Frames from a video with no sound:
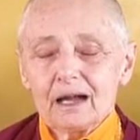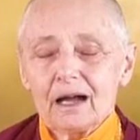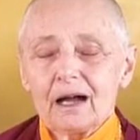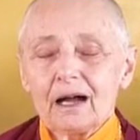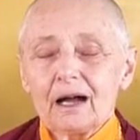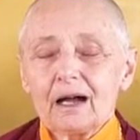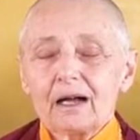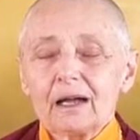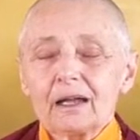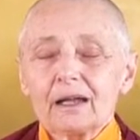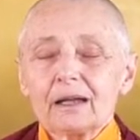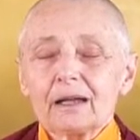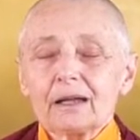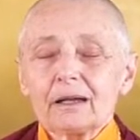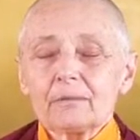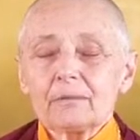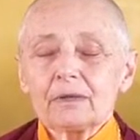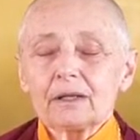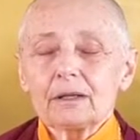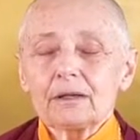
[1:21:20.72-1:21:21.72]
I
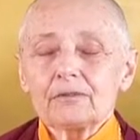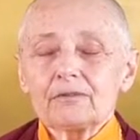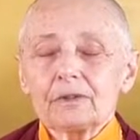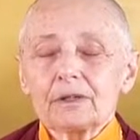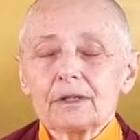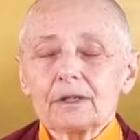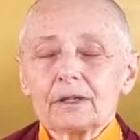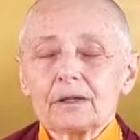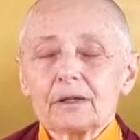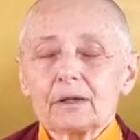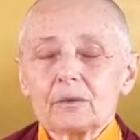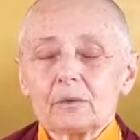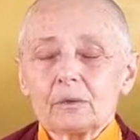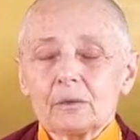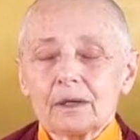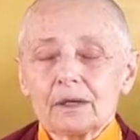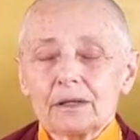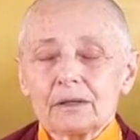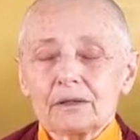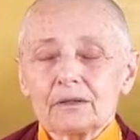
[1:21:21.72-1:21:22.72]
am loving
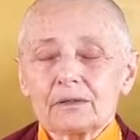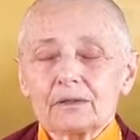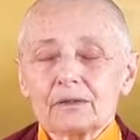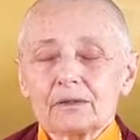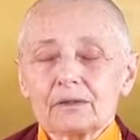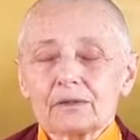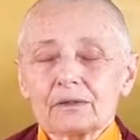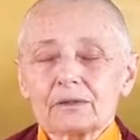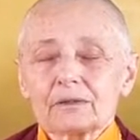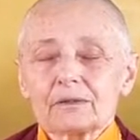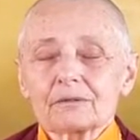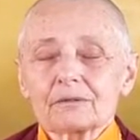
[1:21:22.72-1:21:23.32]
awareness.